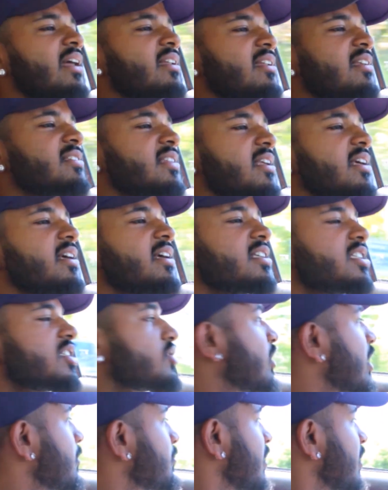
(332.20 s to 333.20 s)
And this thing is
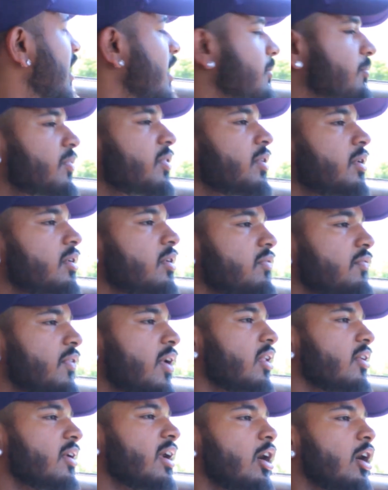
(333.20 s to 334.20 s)
straight pipe
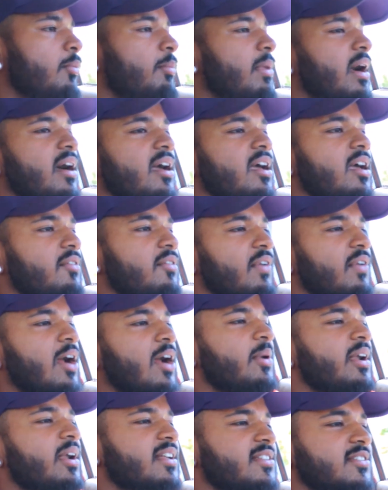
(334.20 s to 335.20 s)
followed out by a
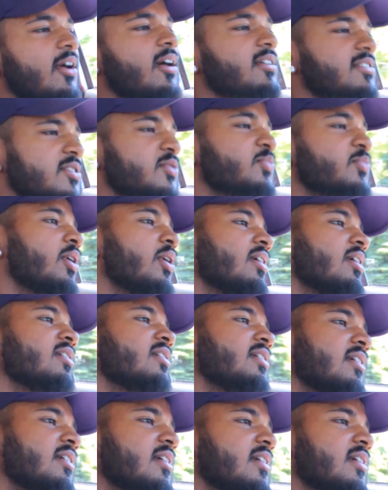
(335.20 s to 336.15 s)
vibrant exhaust as well.